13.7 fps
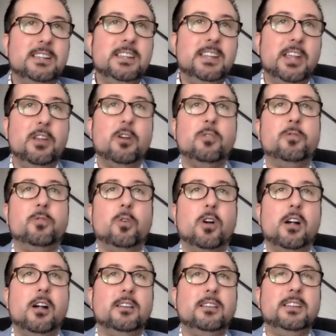
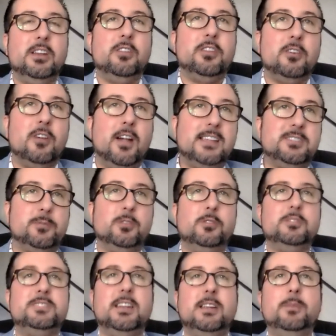for, the
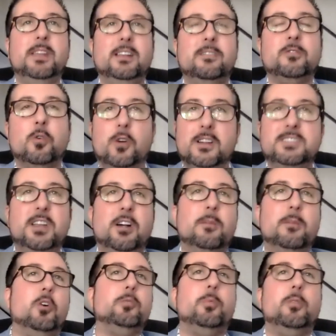grassroots. And I mean, of course, there are
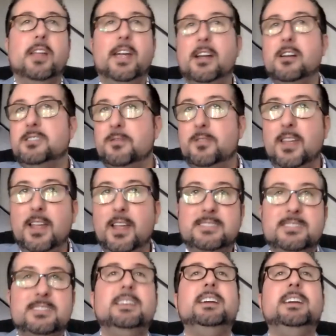multiple layers of
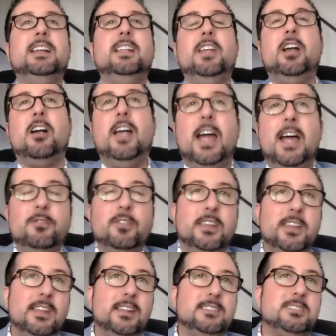this. There are
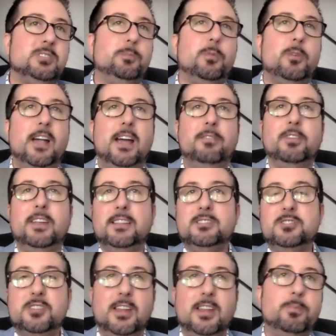advocates, super advocates,
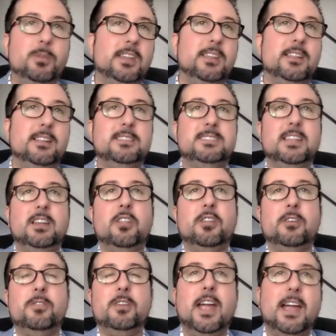champions, and
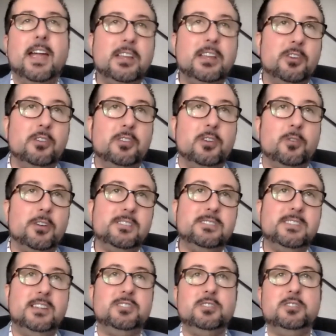other vernacular that
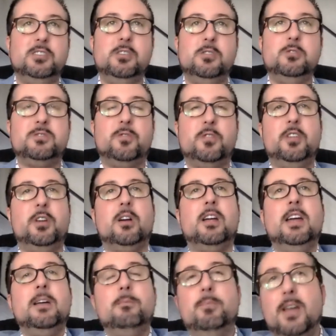organizations use for their
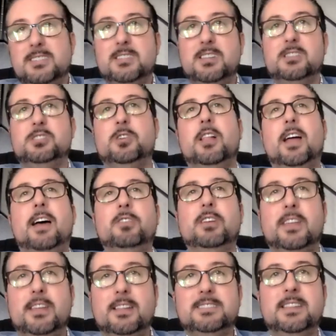best digital
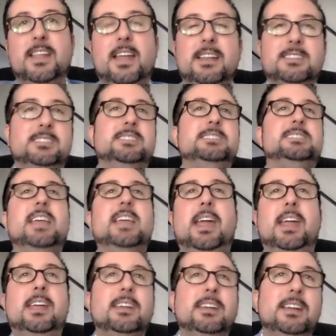advocates. And that isn't to
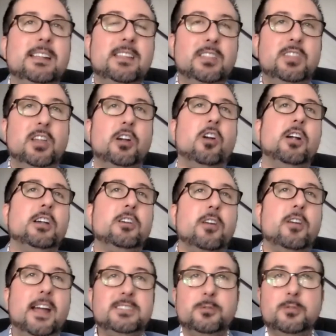say that there aren't
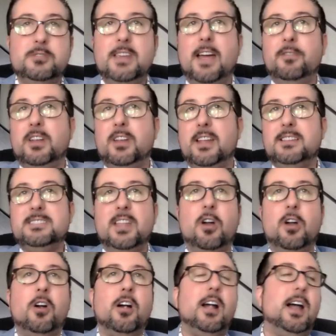grassroots advocates that
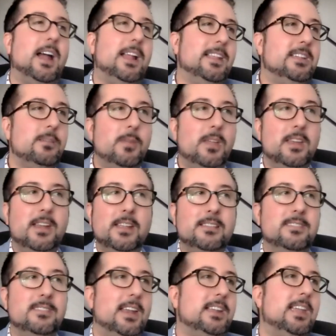are highly committed,
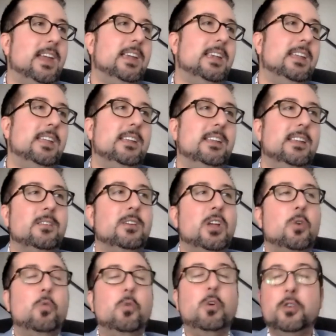dedicated, and
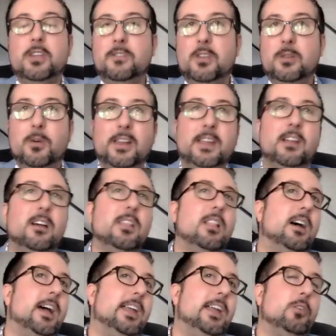will give you money
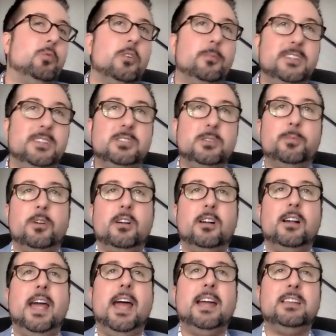online or will be
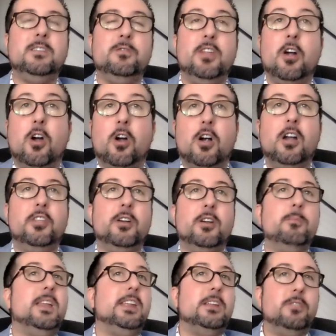super active. There are
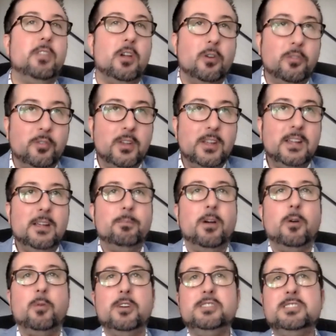many of those,
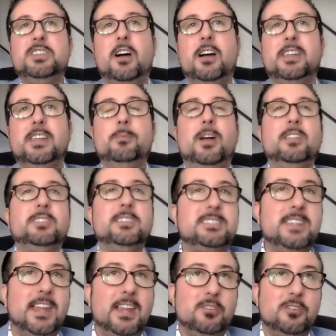but we're just talking about the
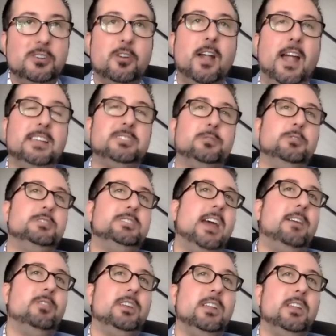standard grassroots
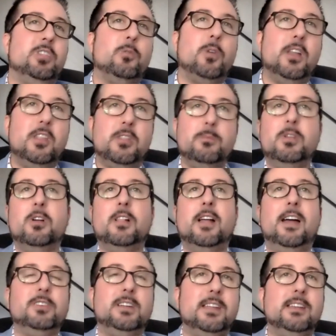advocate, the run-of-the-mill
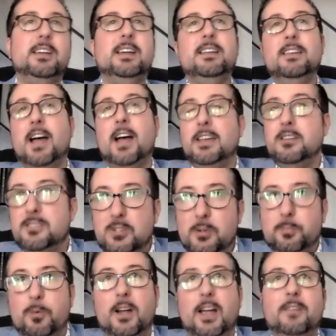advocate, not your
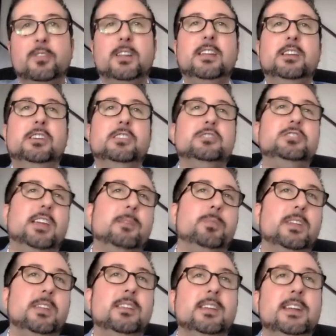super advocate or your
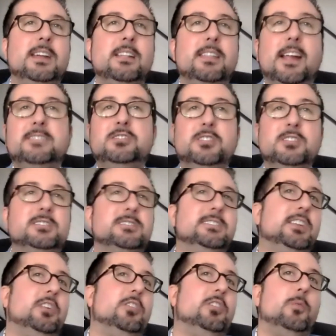champion, That's just,
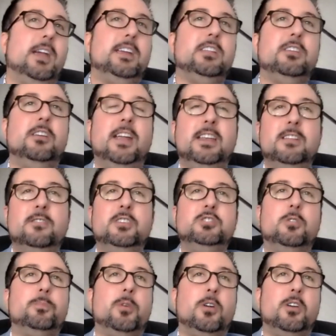the regular
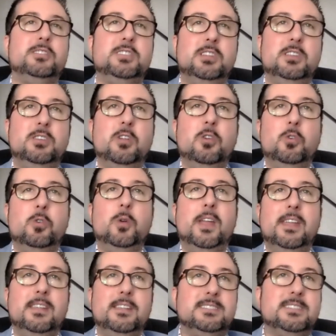individual person who
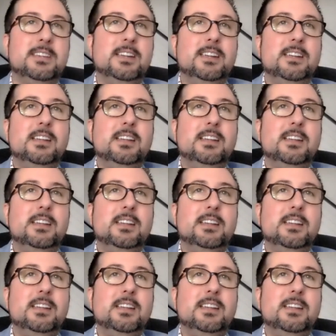is,